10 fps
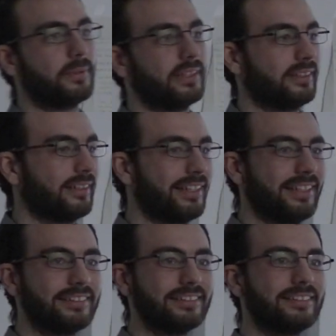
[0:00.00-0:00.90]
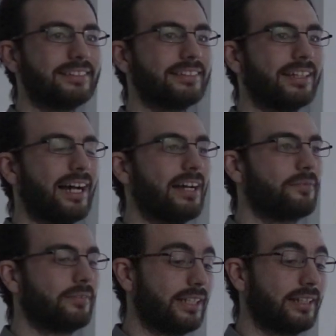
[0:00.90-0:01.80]
but again,
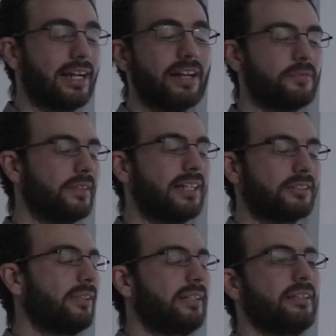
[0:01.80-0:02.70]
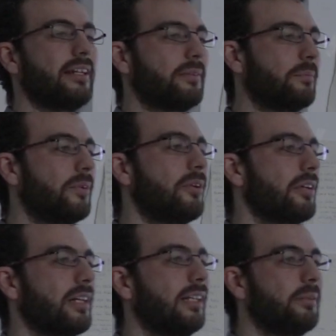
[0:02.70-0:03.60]
I feel actually like
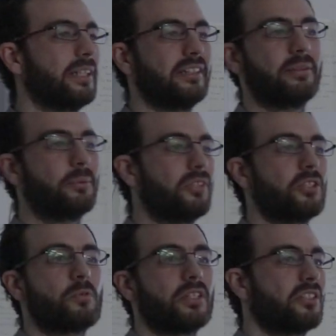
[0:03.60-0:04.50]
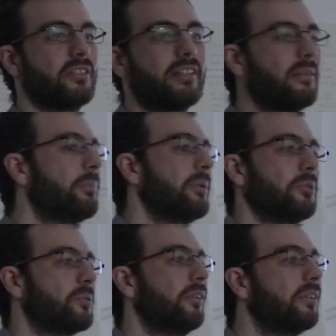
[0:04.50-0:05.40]
more uncalibrated about this question than the
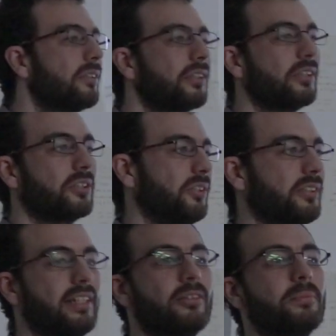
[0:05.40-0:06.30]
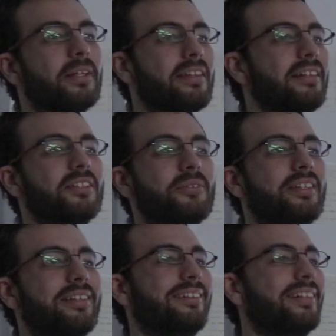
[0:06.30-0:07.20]
previous one. So take all my things
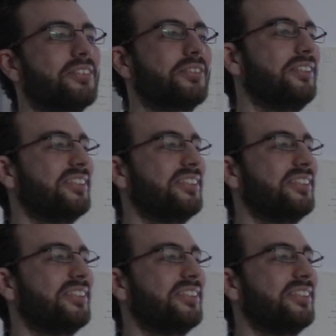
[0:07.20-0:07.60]
with a grain of